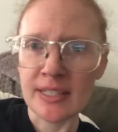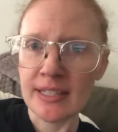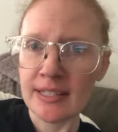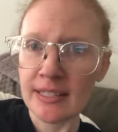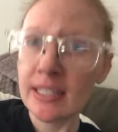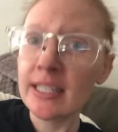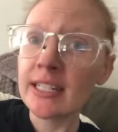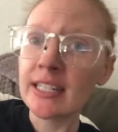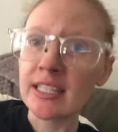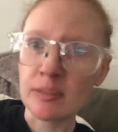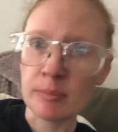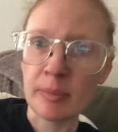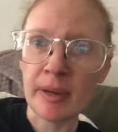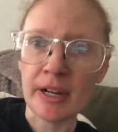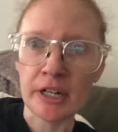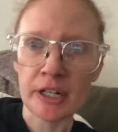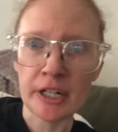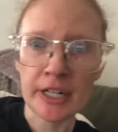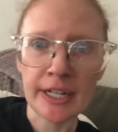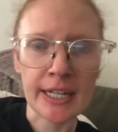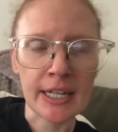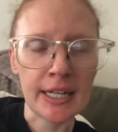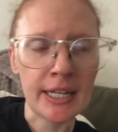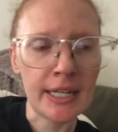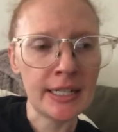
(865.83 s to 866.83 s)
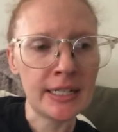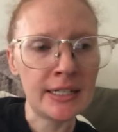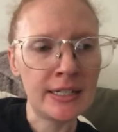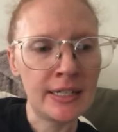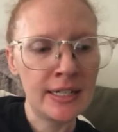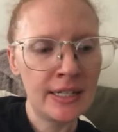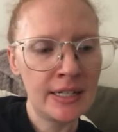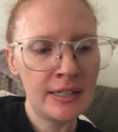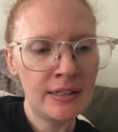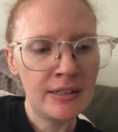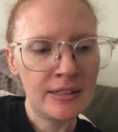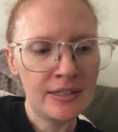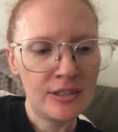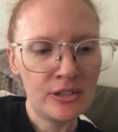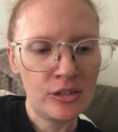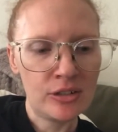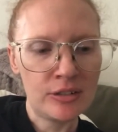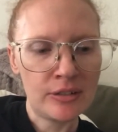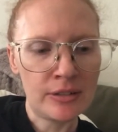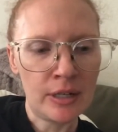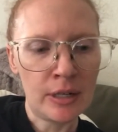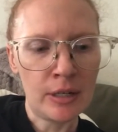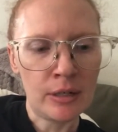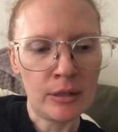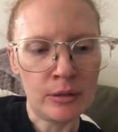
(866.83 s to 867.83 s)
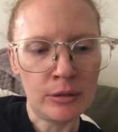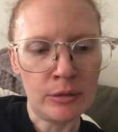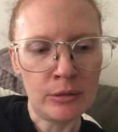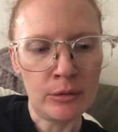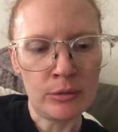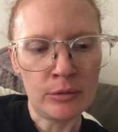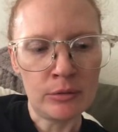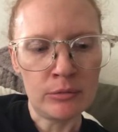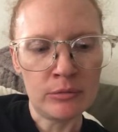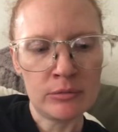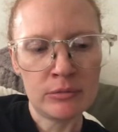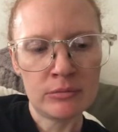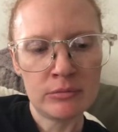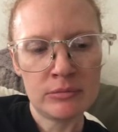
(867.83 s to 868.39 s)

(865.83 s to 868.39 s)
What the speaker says: Then it gets better again. So,